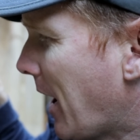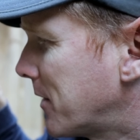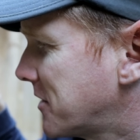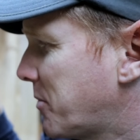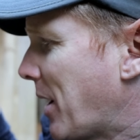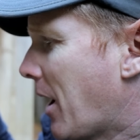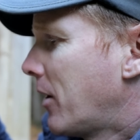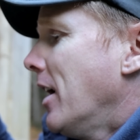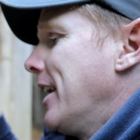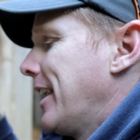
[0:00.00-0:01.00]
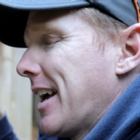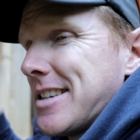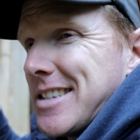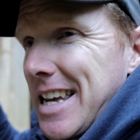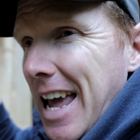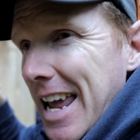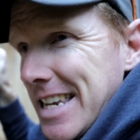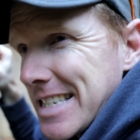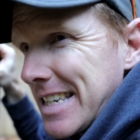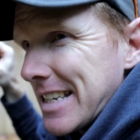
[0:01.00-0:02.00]
hours of power. It has the
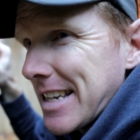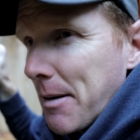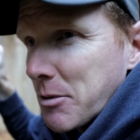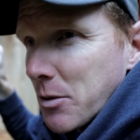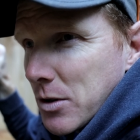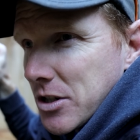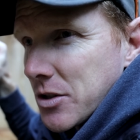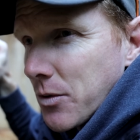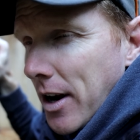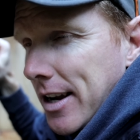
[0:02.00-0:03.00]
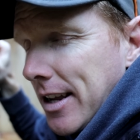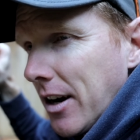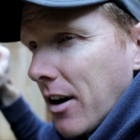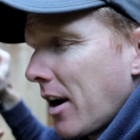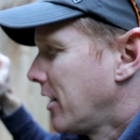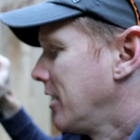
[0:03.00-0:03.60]
AC adapter, which is right here.